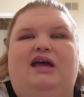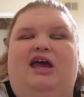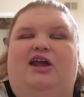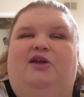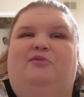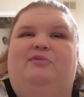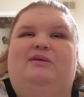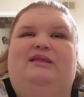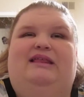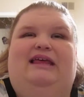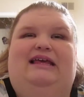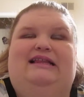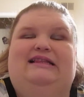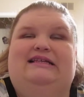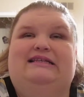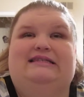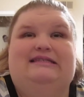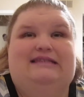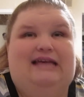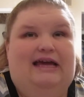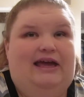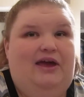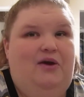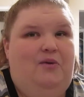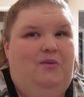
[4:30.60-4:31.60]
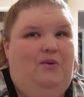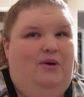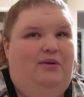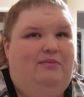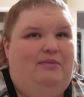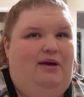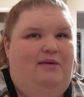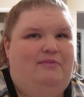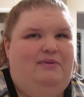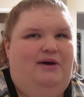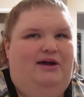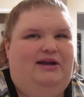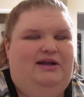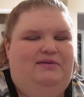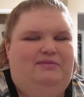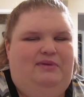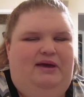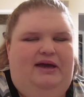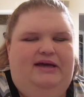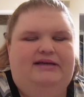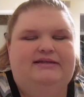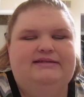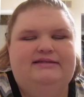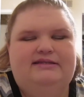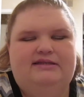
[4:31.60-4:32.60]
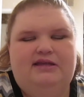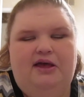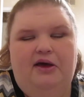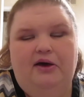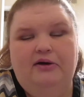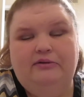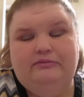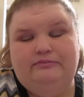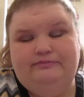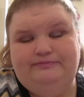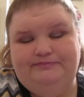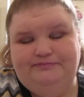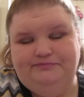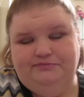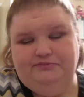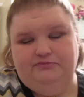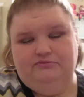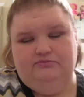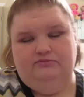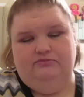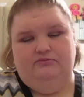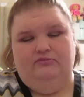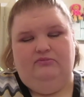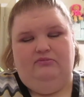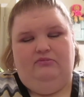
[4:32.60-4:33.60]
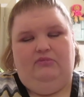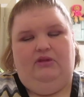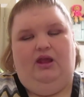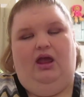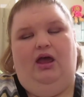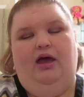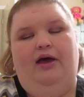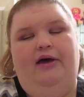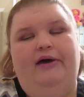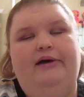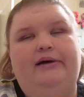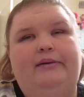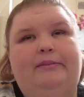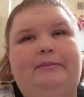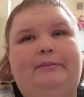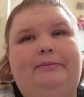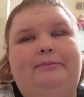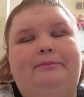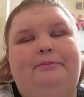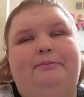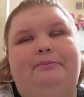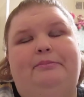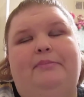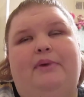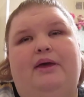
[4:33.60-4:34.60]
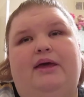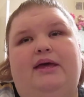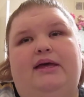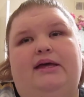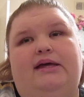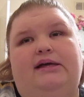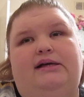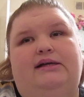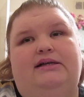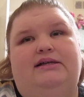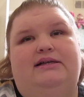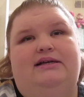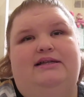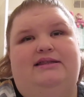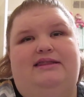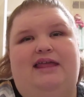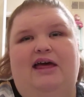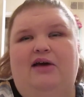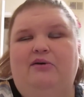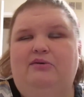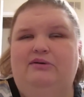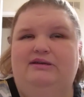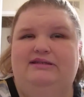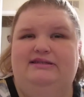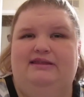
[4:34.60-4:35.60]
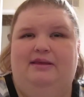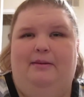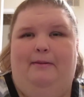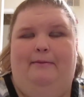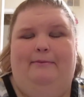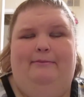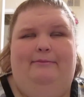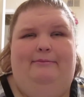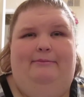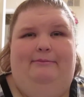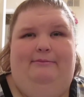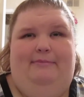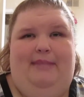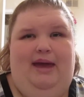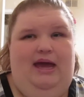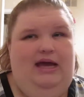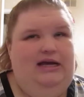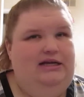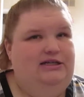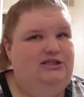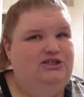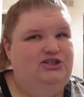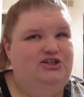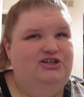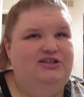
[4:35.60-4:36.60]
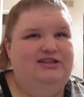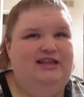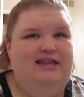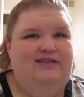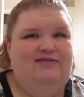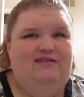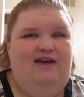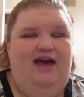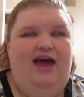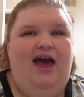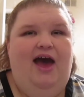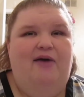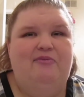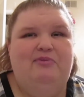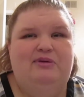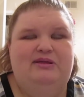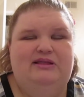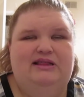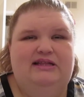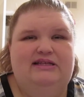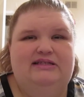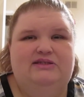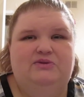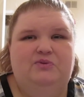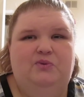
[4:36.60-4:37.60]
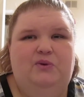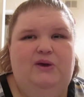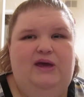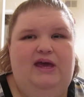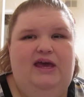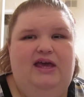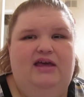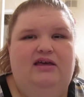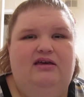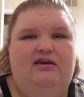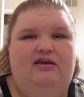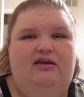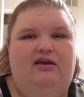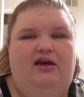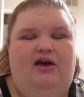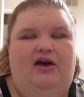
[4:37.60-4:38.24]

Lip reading: be like the second one my body makes. So, that was the major thing that happened this week.